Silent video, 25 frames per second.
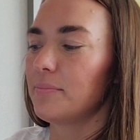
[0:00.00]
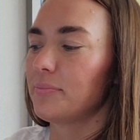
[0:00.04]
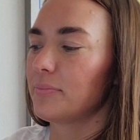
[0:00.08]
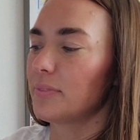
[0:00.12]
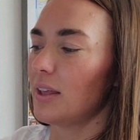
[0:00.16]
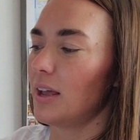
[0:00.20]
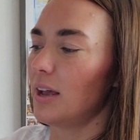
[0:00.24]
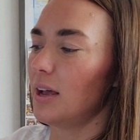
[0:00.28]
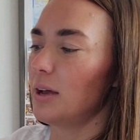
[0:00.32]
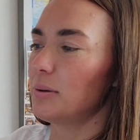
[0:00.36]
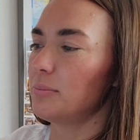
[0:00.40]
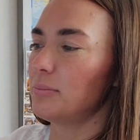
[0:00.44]

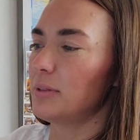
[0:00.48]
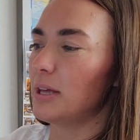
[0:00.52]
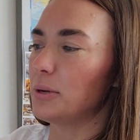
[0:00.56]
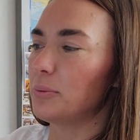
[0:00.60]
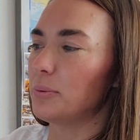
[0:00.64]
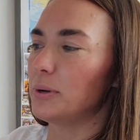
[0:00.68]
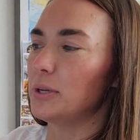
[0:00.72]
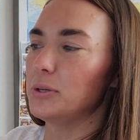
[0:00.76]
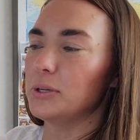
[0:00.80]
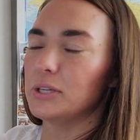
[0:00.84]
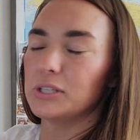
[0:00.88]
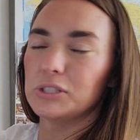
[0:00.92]
like
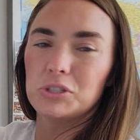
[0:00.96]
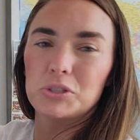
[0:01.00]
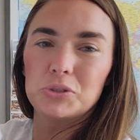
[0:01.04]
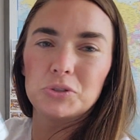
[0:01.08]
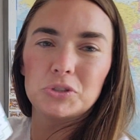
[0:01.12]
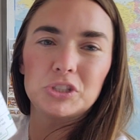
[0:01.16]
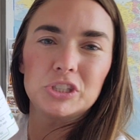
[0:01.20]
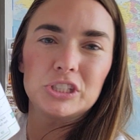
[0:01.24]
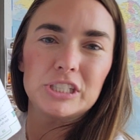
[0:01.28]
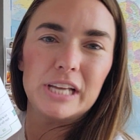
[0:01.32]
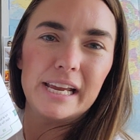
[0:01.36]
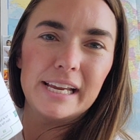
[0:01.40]
where you can do
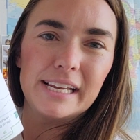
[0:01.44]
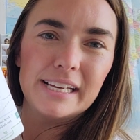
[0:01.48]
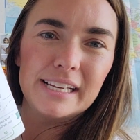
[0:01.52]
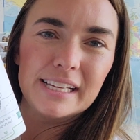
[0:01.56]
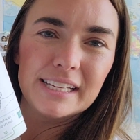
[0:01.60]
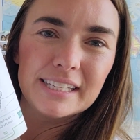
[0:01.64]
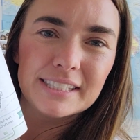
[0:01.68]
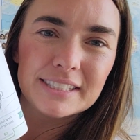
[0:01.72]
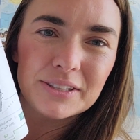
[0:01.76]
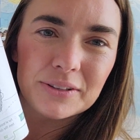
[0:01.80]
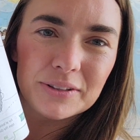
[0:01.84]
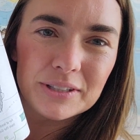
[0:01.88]

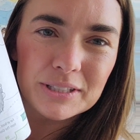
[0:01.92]
shading. So